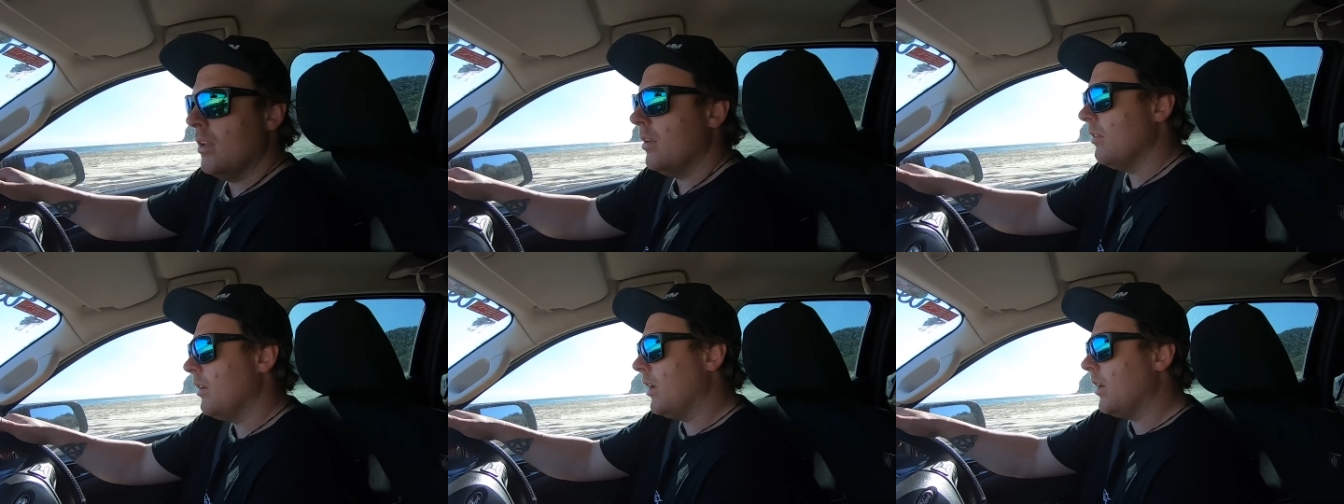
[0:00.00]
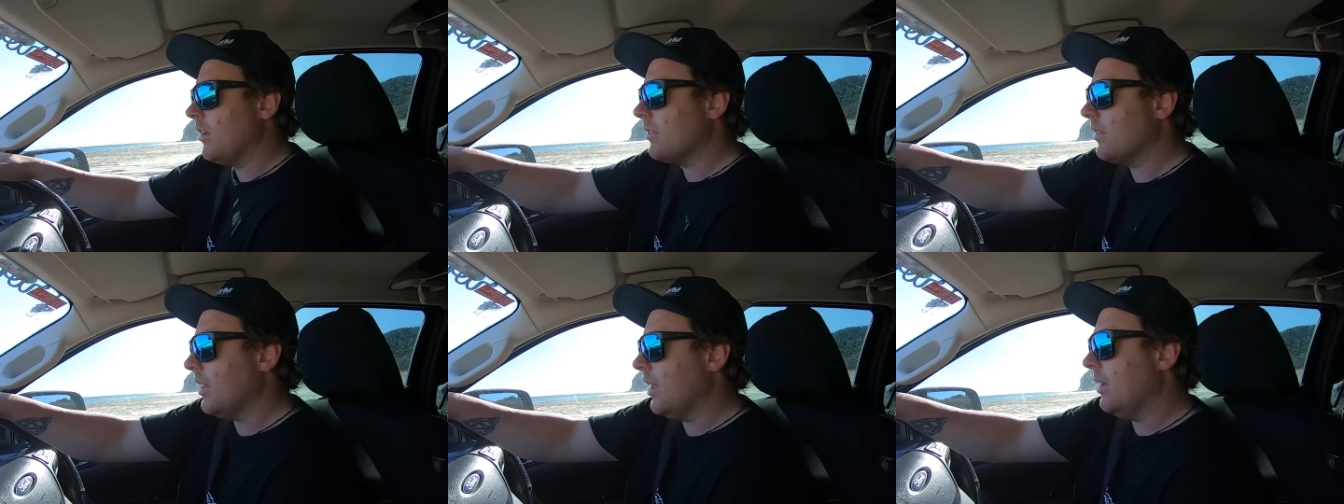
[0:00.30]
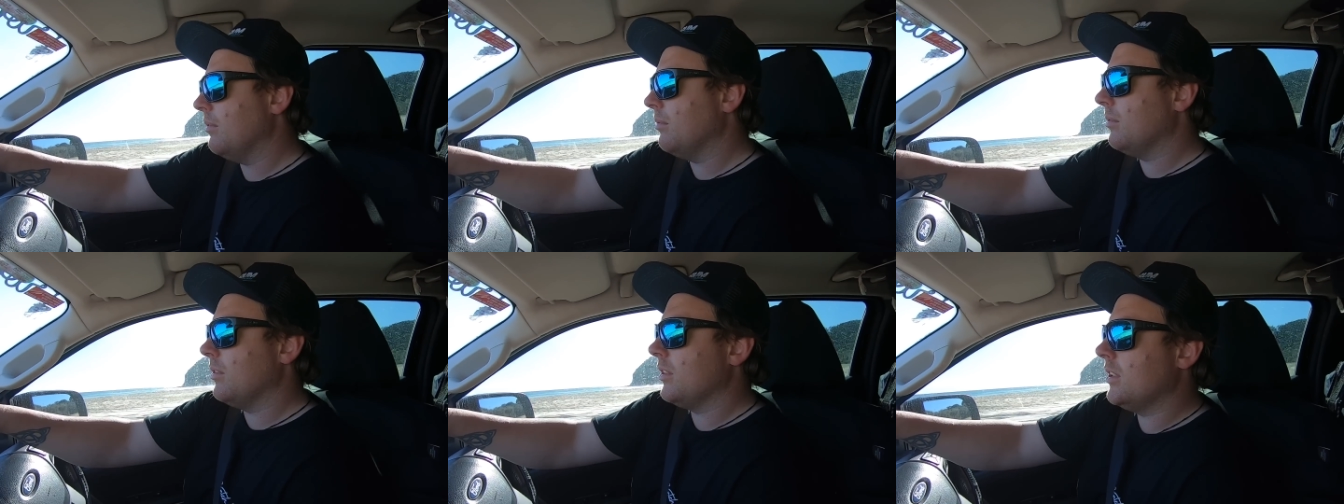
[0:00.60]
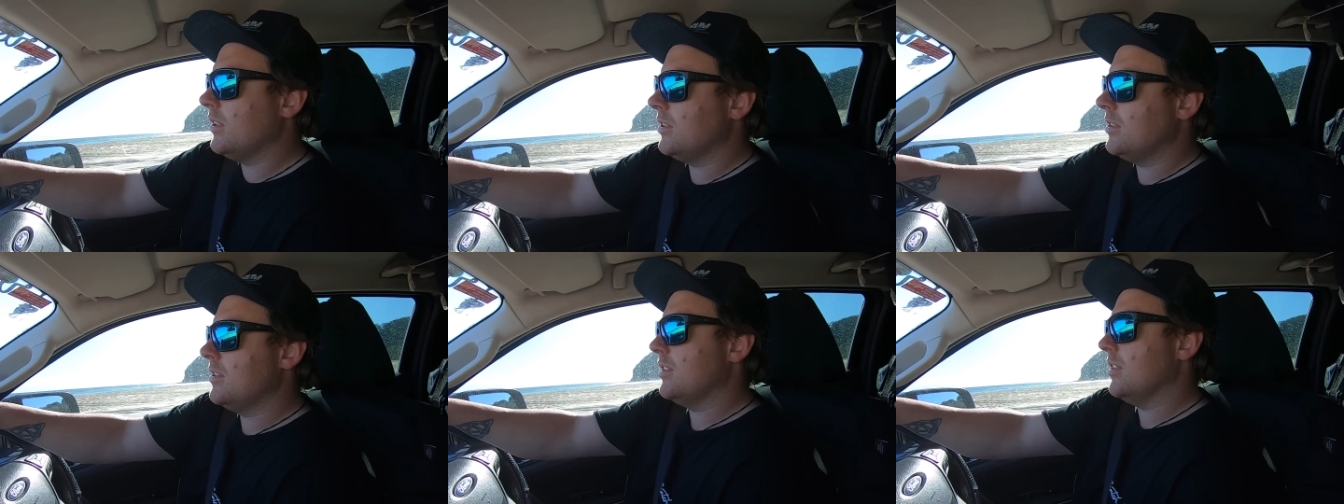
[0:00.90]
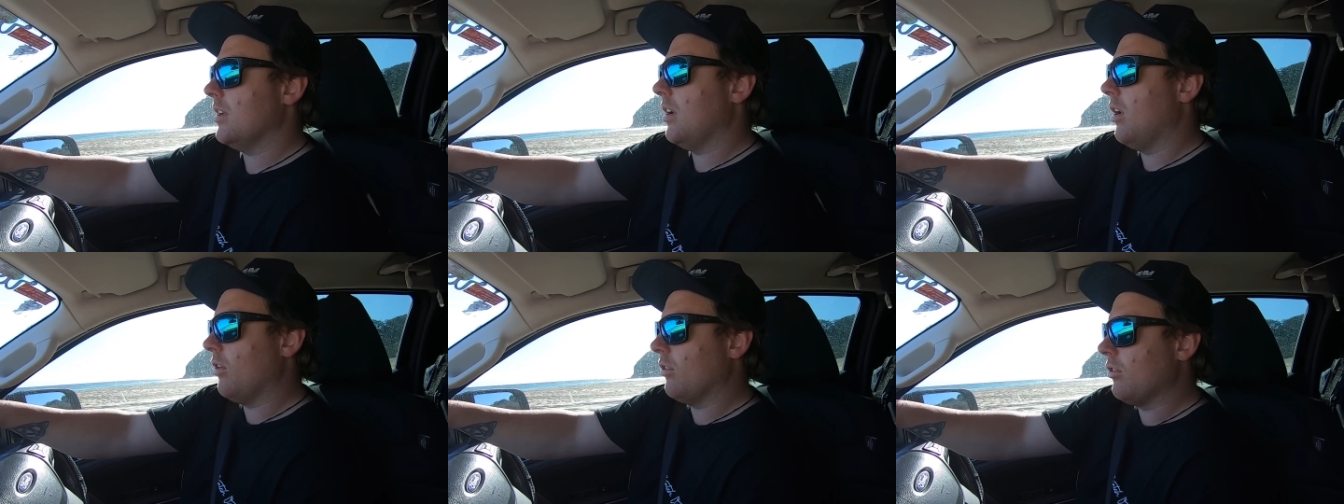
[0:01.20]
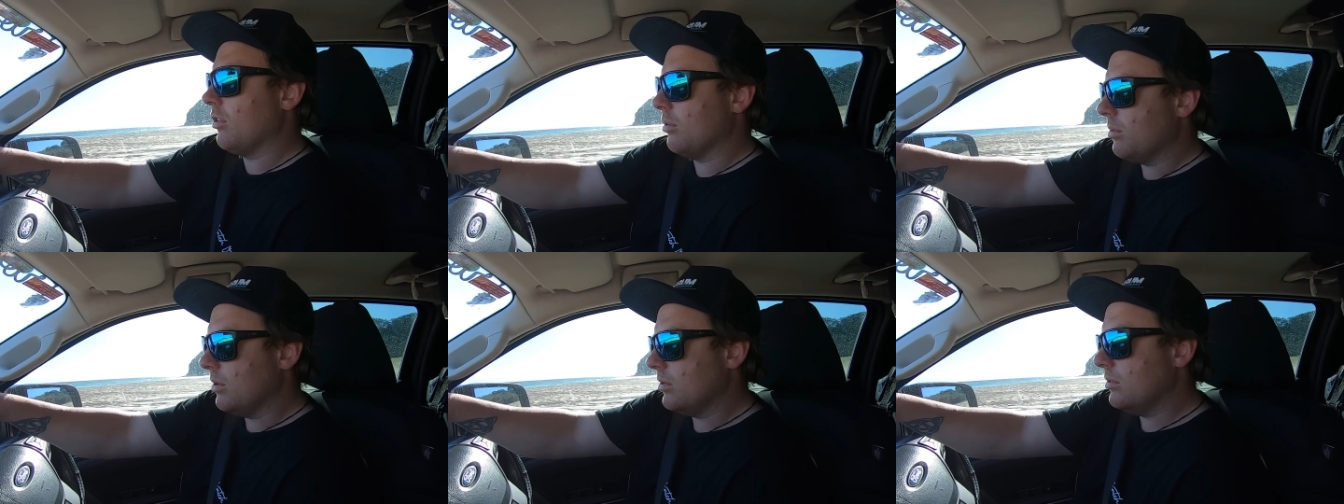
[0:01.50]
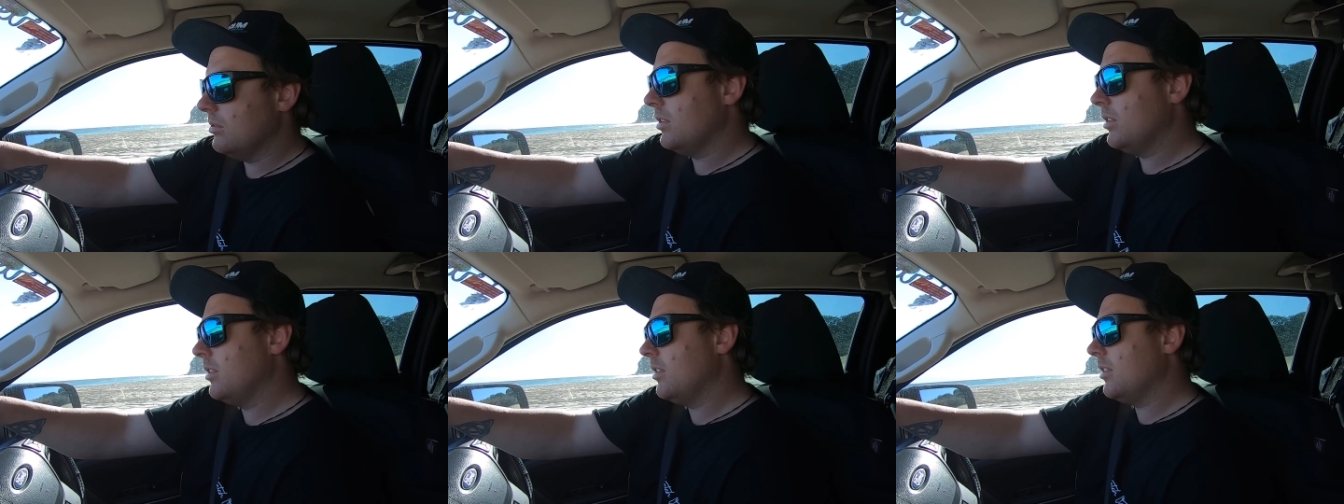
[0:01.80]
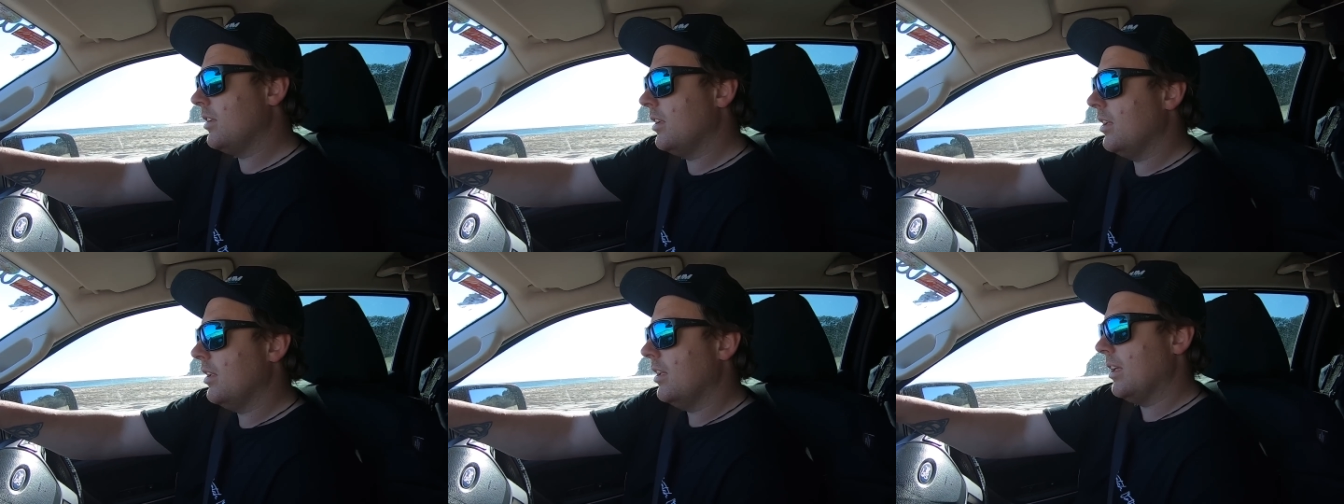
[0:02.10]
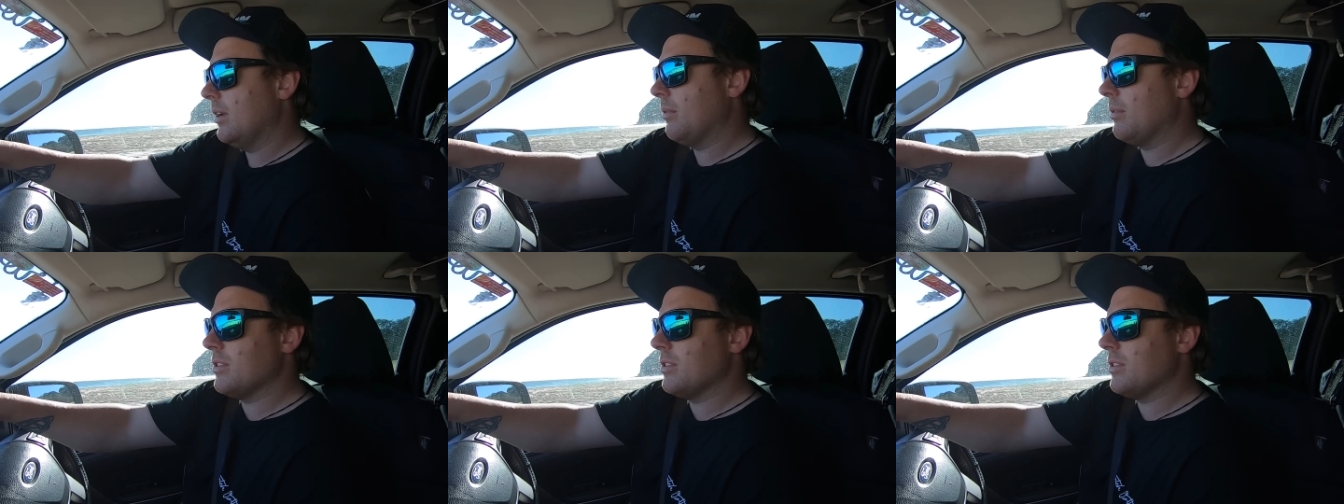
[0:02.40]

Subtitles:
Well, that was horrible. It